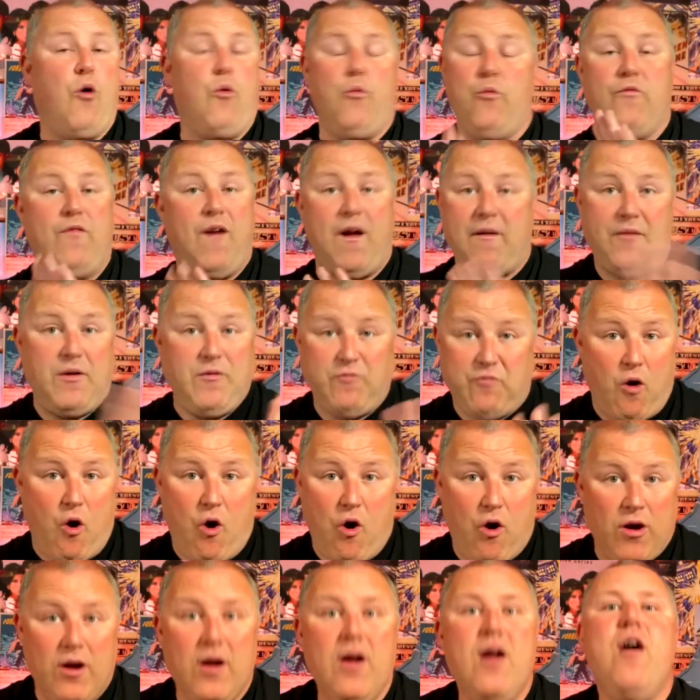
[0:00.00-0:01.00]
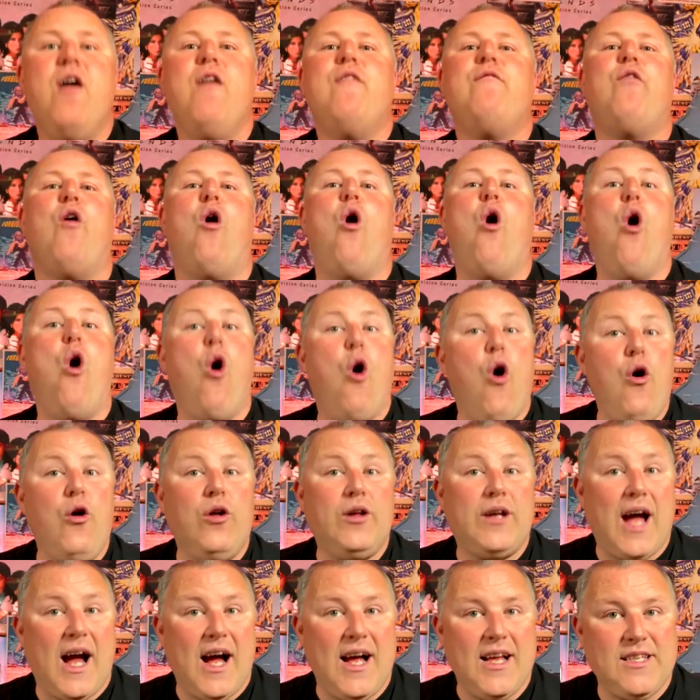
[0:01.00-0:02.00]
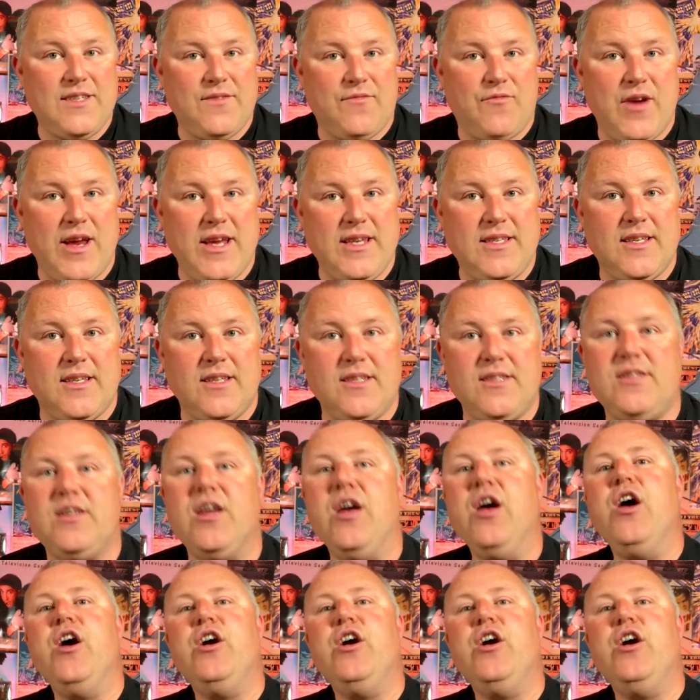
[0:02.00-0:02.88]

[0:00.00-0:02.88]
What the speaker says: very wrong for all kinds of reasons.